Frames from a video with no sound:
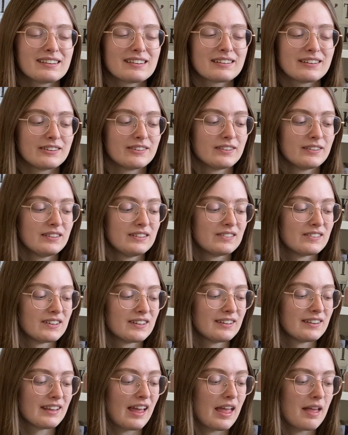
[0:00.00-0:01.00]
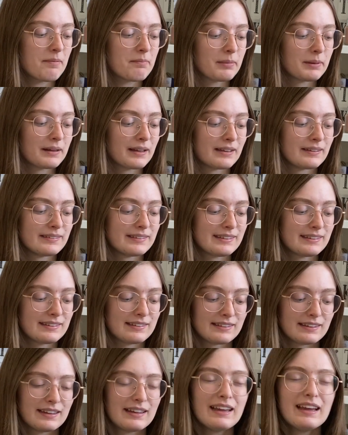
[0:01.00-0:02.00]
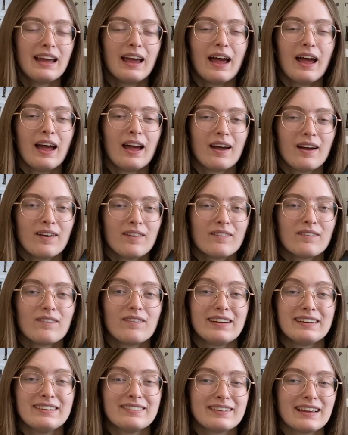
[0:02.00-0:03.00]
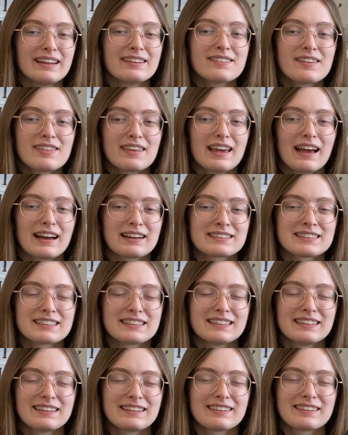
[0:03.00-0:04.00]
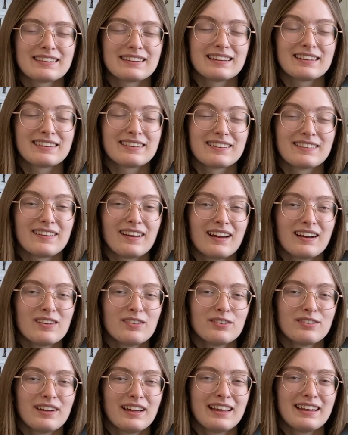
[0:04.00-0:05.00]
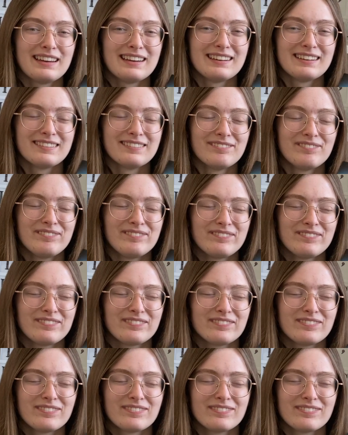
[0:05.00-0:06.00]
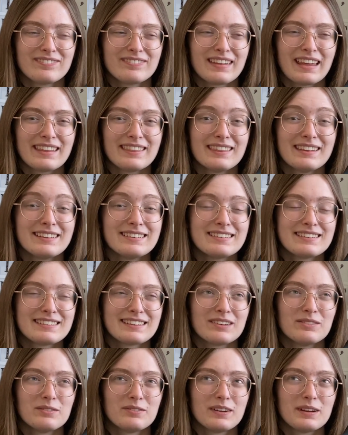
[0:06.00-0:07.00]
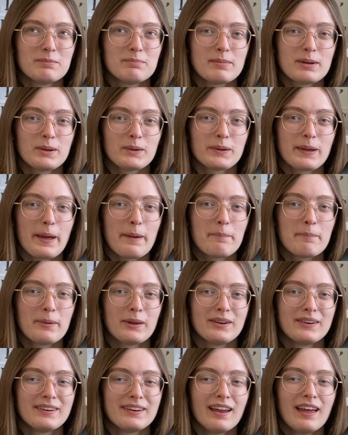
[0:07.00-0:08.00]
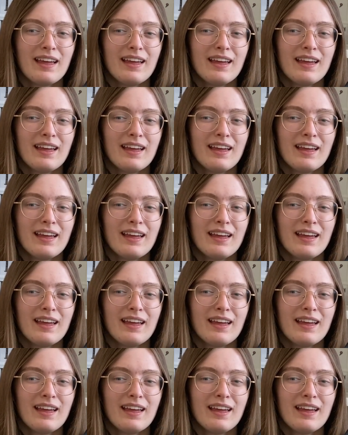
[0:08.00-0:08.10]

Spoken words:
totally worth it because when you get to the action, it's a lot of fun, and there's some fun build up and